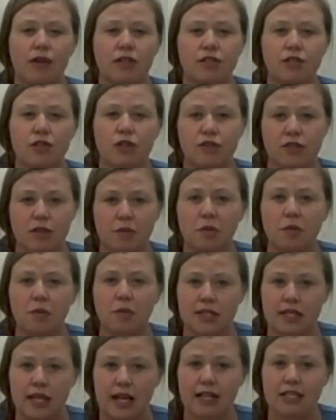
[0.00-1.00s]
And so, if someone
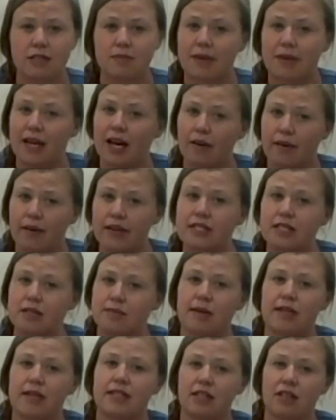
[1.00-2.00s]
was to ask me how I see
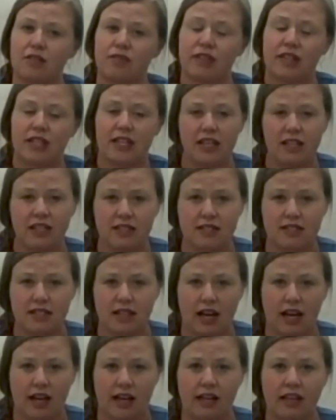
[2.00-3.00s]
myself on the
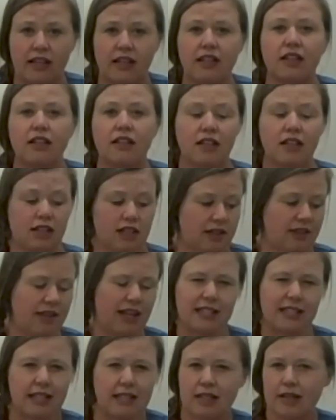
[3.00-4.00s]
inside,
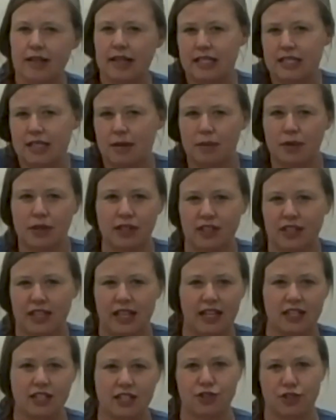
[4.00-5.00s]
that's not something someone could
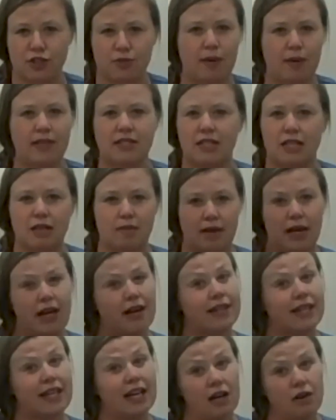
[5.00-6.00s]
guess just by seeing me
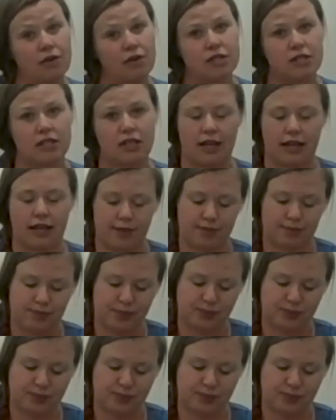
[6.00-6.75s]
on the outside.